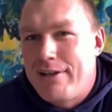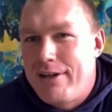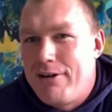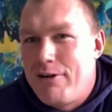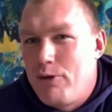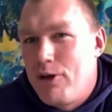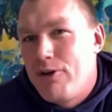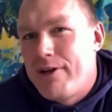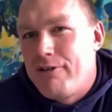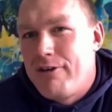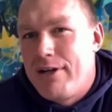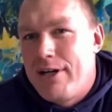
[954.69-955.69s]
you know, you
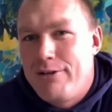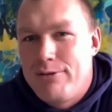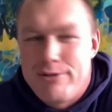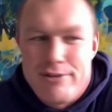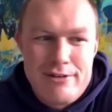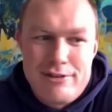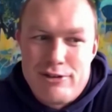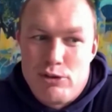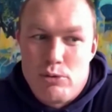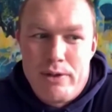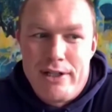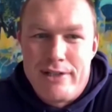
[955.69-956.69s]
can relate to. So this is
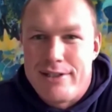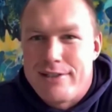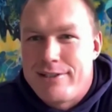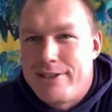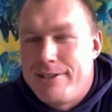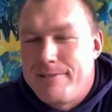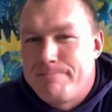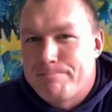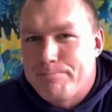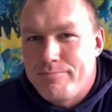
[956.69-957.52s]
2016.